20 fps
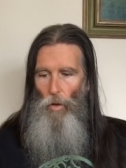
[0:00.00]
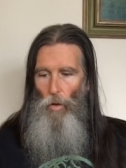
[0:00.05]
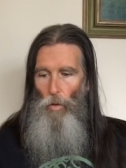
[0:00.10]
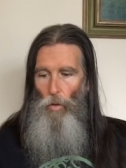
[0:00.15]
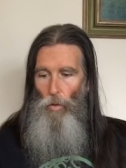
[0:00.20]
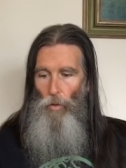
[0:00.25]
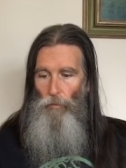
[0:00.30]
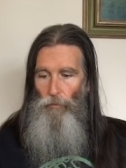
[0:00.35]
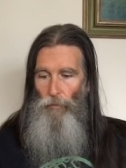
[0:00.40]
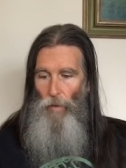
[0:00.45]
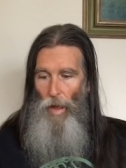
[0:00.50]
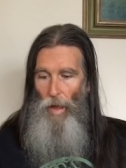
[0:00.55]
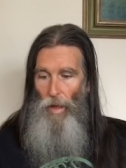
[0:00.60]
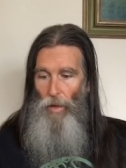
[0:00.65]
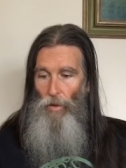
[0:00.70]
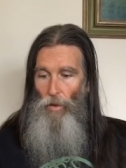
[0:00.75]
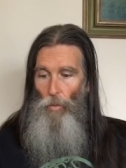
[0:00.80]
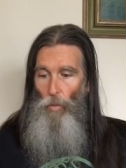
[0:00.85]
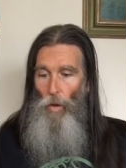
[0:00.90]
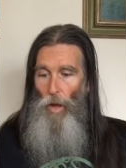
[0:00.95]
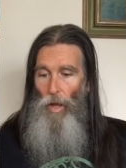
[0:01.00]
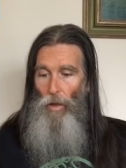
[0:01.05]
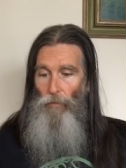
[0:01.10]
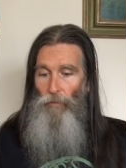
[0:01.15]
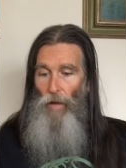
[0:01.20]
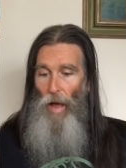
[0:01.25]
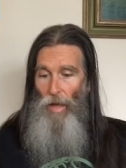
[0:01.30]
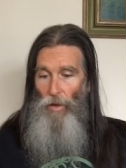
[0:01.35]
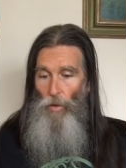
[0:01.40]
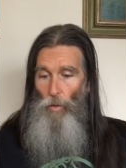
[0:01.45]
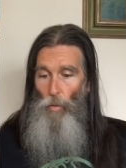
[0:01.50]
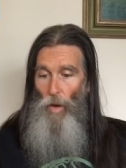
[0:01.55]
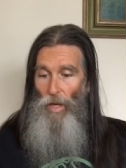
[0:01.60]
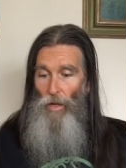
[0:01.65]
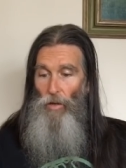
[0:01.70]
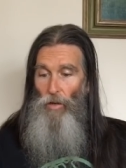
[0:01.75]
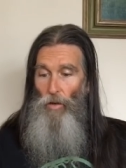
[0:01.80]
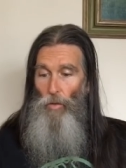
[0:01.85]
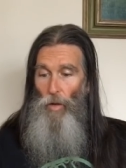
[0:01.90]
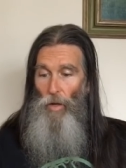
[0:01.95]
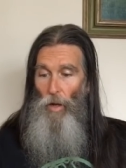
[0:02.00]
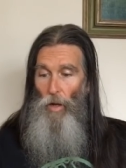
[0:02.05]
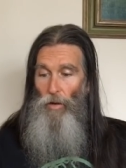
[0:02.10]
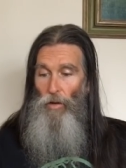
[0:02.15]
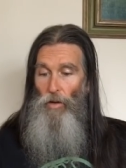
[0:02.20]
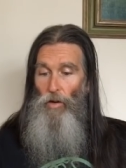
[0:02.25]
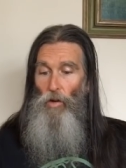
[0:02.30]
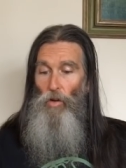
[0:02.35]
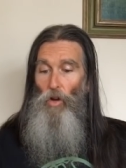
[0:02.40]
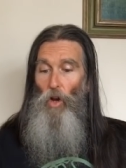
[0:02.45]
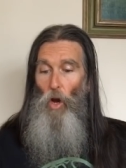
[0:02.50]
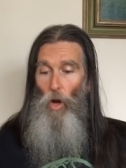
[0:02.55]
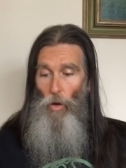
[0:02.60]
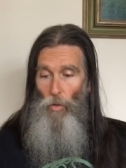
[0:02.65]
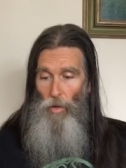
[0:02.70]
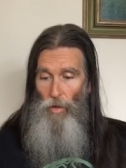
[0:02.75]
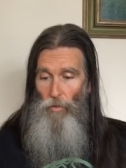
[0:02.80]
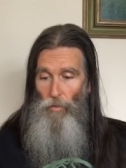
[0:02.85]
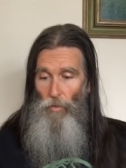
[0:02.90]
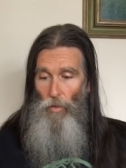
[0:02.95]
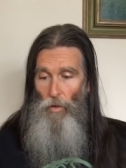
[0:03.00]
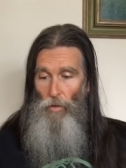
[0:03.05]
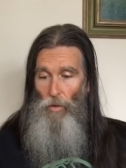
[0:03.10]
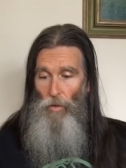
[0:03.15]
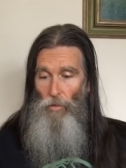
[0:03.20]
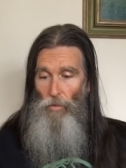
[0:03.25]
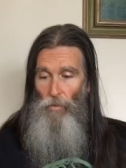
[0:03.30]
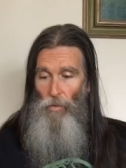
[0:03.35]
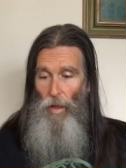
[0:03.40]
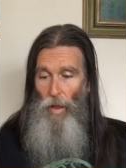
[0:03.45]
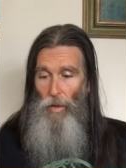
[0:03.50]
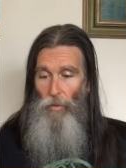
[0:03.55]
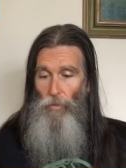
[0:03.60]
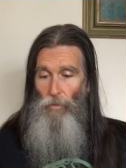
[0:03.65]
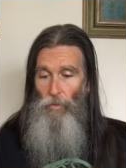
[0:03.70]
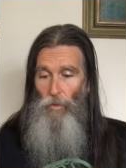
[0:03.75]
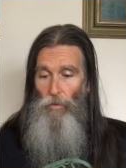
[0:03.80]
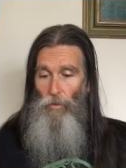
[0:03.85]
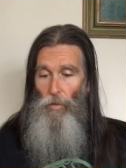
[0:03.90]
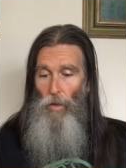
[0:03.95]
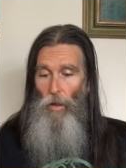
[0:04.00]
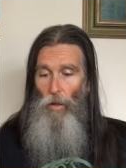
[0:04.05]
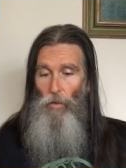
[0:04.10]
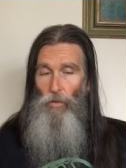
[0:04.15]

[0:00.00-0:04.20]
or find a way find a way to do it under your current circumstances